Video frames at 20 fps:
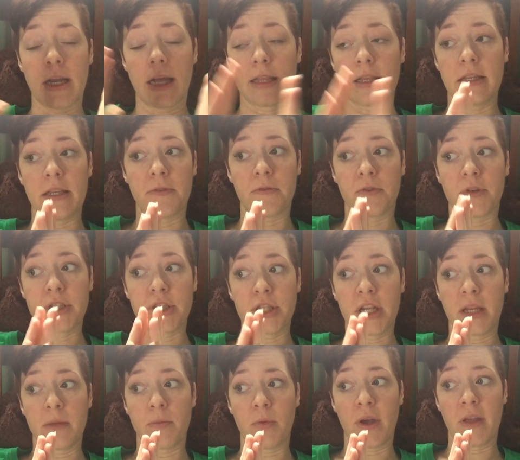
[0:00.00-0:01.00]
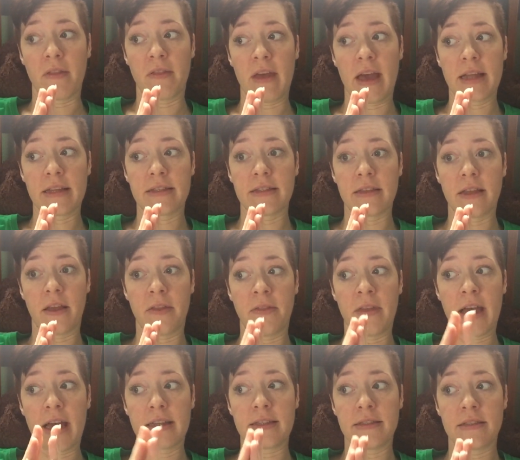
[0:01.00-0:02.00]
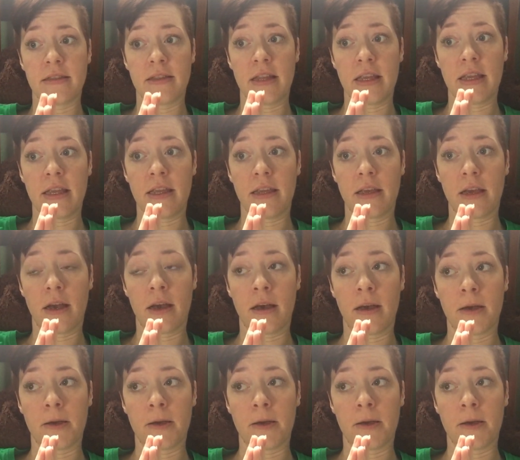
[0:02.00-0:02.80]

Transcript: not the differentiating point, that's the